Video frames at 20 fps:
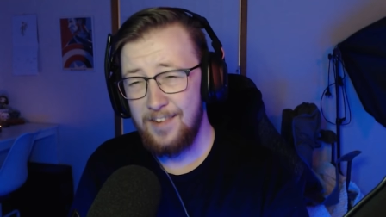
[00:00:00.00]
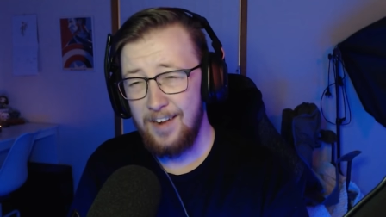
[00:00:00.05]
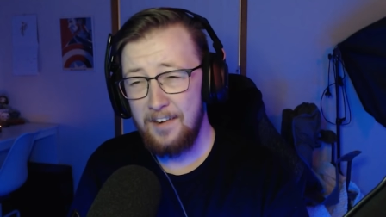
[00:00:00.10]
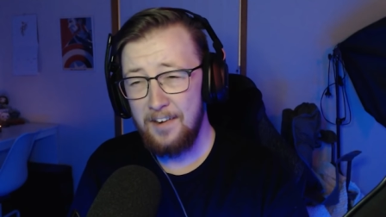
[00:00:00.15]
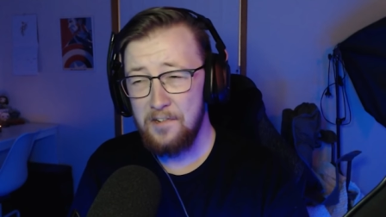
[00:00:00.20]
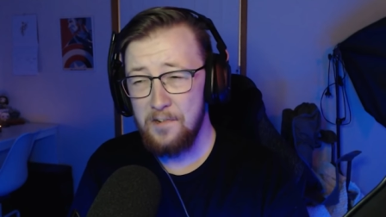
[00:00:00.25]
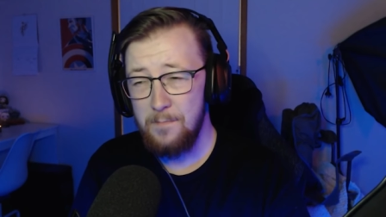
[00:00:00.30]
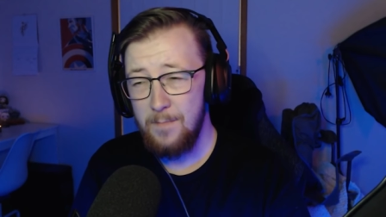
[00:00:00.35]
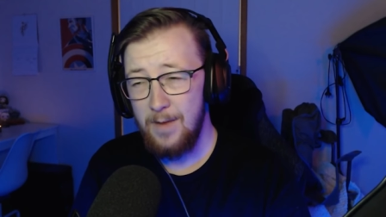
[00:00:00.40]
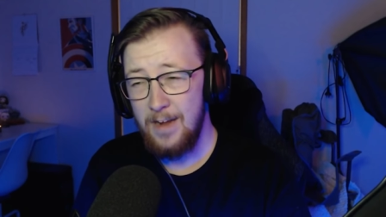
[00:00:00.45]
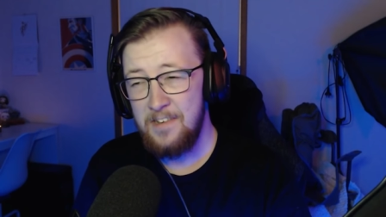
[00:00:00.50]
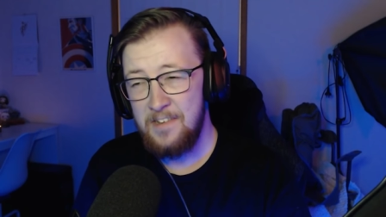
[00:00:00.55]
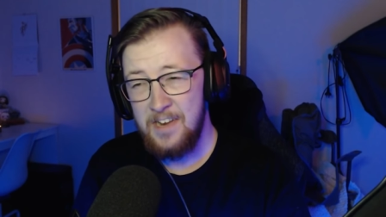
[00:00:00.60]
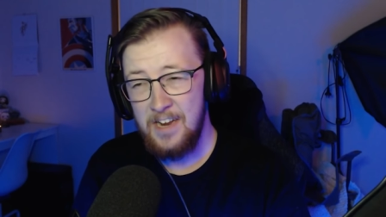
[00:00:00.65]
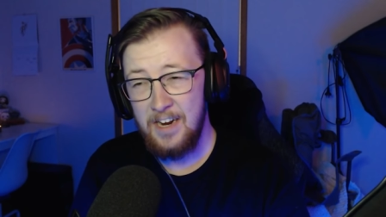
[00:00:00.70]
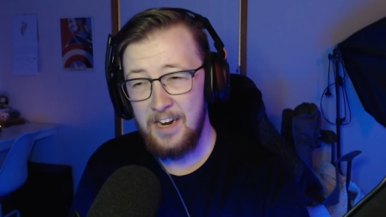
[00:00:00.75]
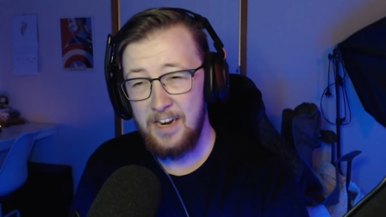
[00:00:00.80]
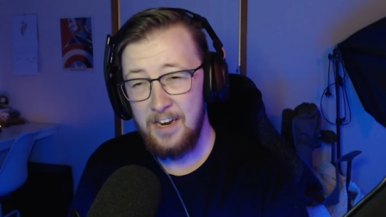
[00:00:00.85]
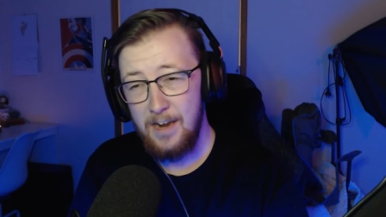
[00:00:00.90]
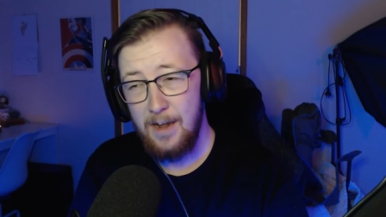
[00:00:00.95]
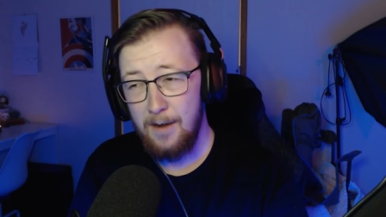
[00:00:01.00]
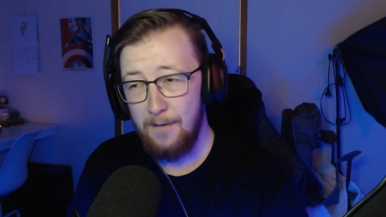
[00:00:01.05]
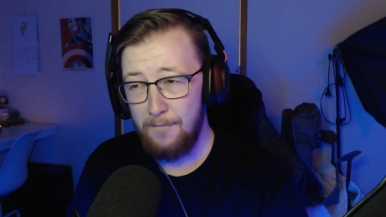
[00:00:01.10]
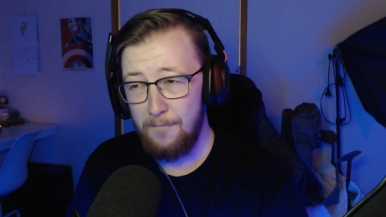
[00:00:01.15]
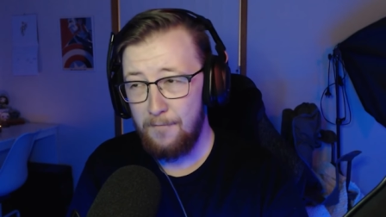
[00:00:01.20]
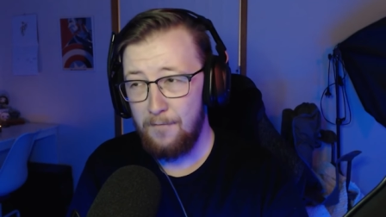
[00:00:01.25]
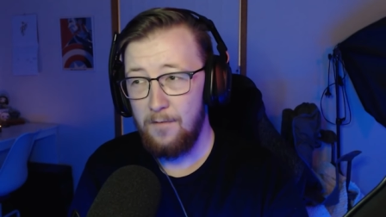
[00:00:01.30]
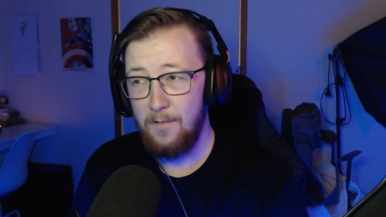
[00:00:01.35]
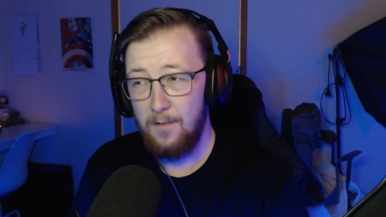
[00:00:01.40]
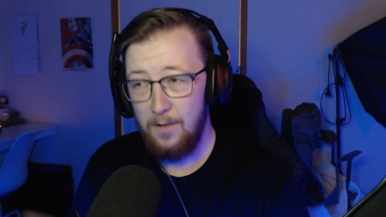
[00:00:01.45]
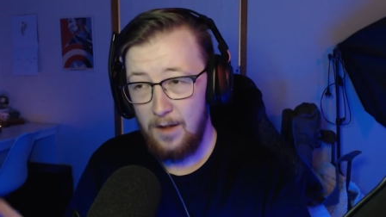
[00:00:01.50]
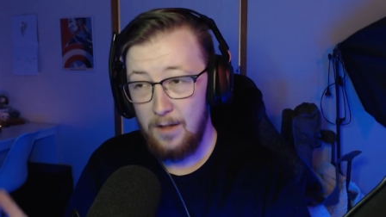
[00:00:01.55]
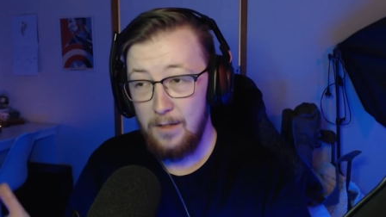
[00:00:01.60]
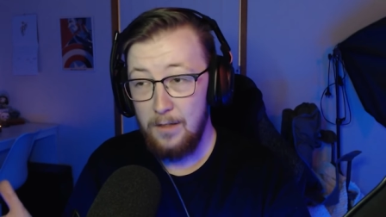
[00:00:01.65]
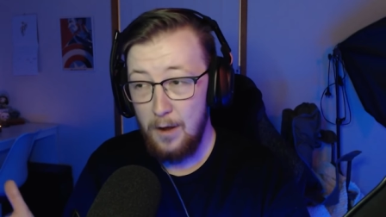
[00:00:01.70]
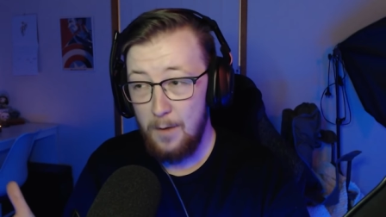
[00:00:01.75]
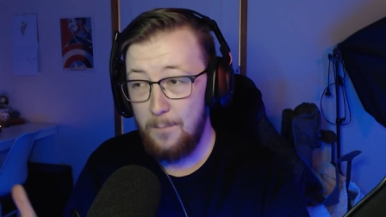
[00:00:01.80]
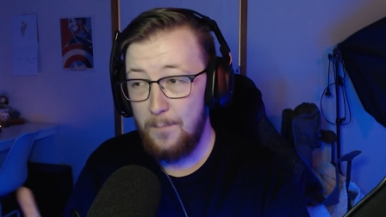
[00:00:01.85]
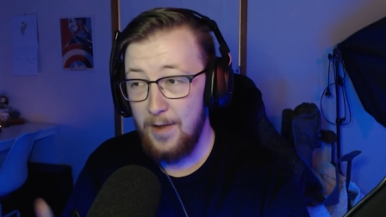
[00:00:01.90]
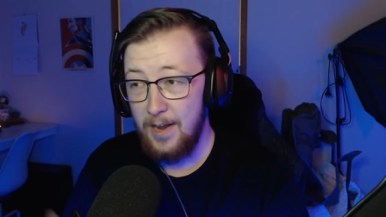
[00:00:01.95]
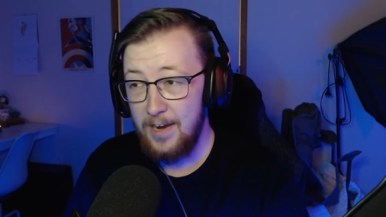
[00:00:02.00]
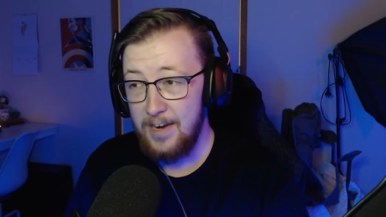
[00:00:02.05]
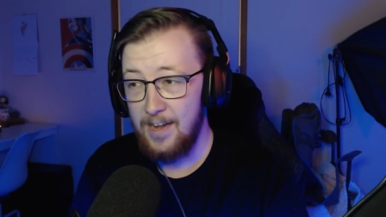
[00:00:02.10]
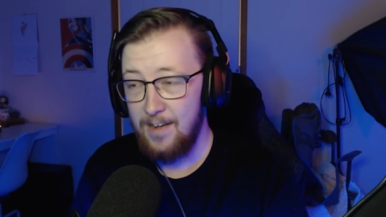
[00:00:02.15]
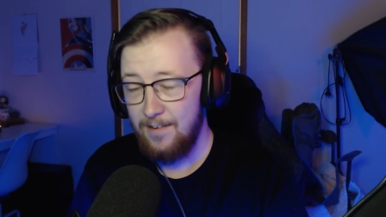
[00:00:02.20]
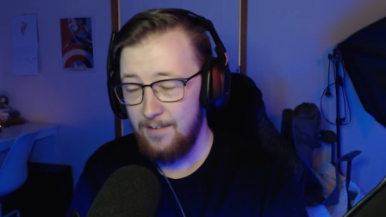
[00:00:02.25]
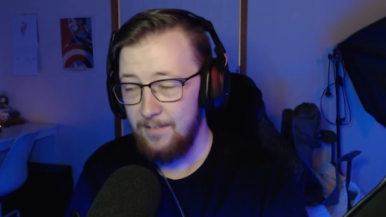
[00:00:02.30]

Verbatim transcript: touching my dick enough, a lot better.